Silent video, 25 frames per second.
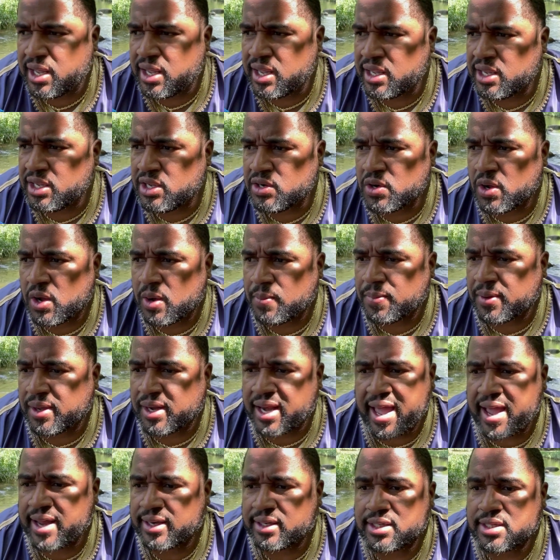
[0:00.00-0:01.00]
you know, I'm
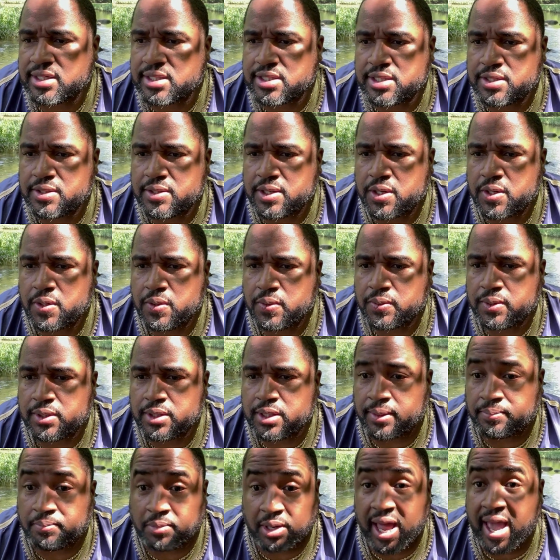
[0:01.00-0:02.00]
glad this, you know,
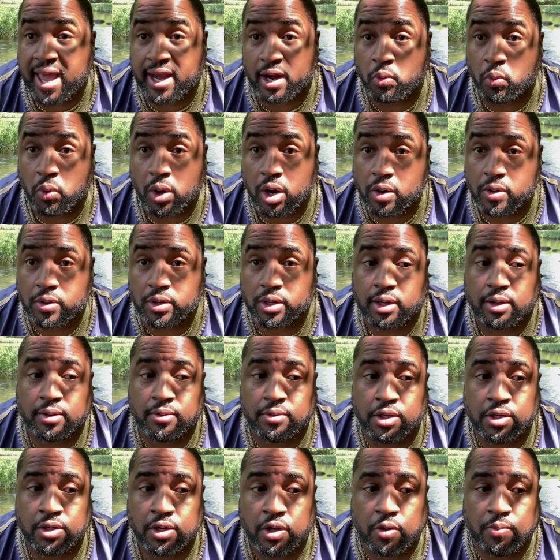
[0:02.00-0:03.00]
I'm glad it worked,
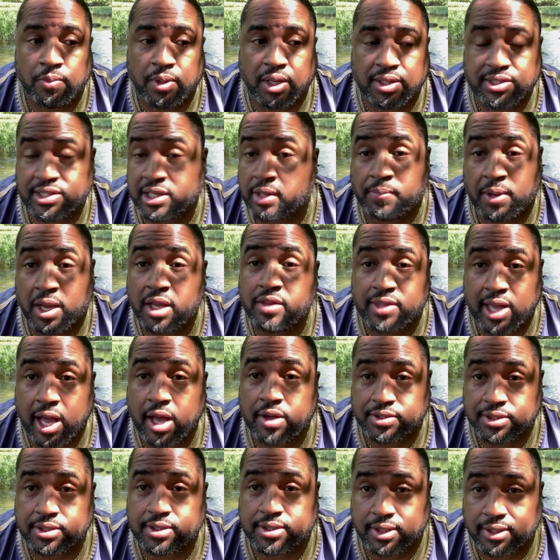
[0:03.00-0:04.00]
you know, because I paid
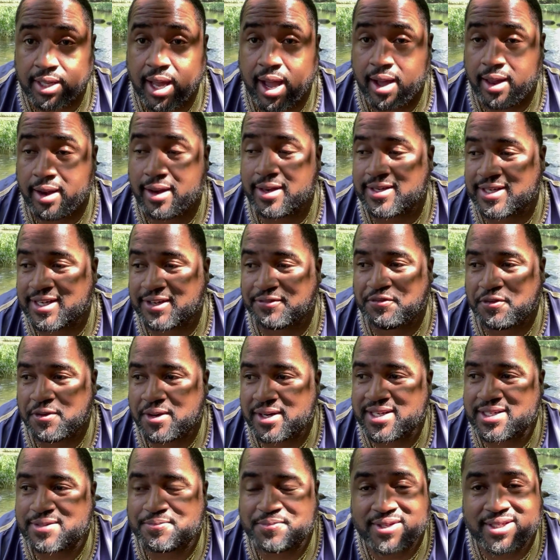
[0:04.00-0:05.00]
thousands of dollars for
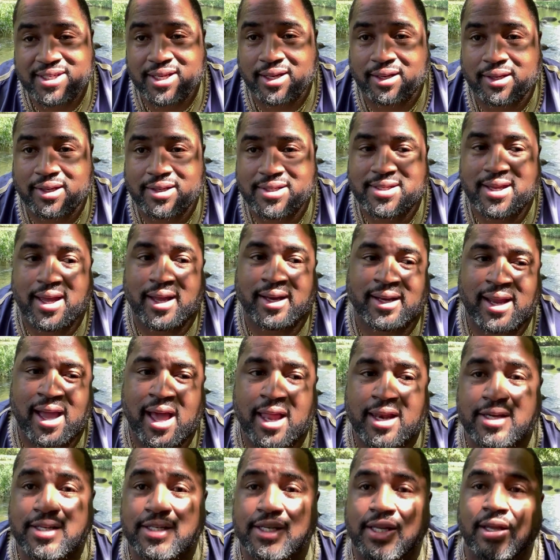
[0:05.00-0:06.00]
this particular
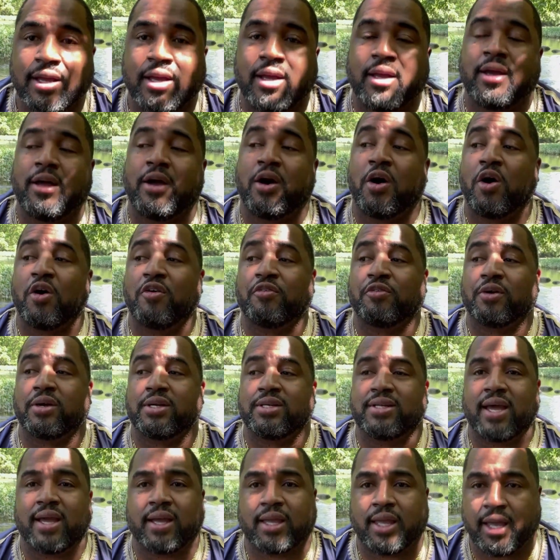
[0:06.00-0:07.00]
technology over a
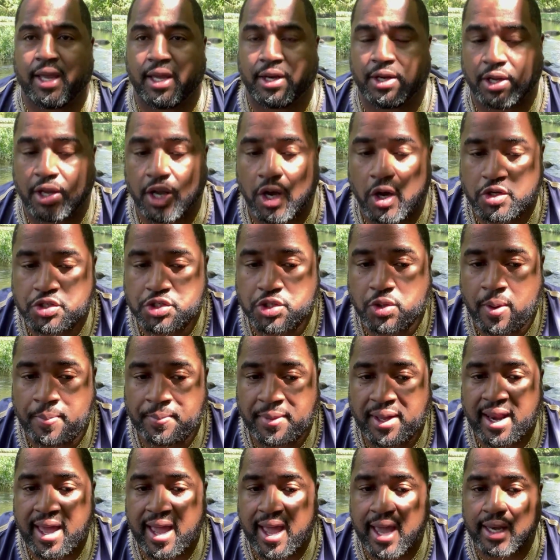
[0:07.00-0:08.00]
decade ago. So I'm
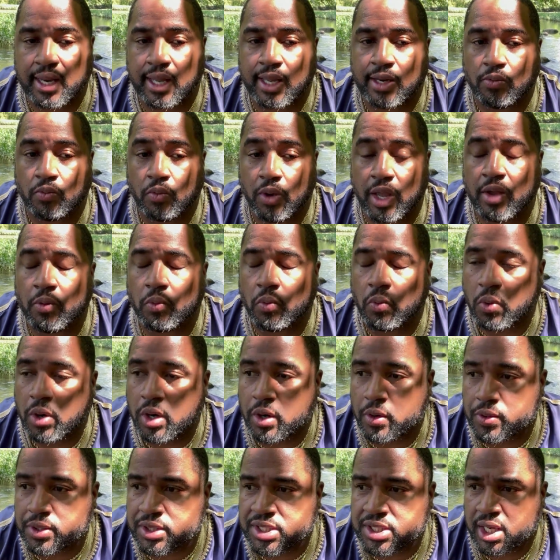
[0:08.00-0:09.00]
glad it
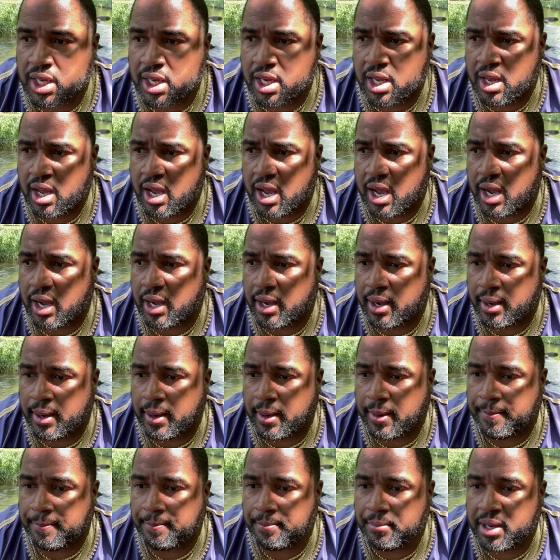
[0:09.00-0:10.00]
works.
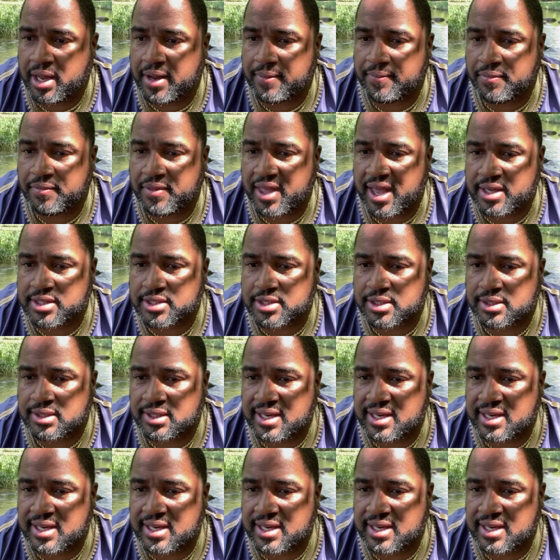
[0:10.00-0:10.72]
But that's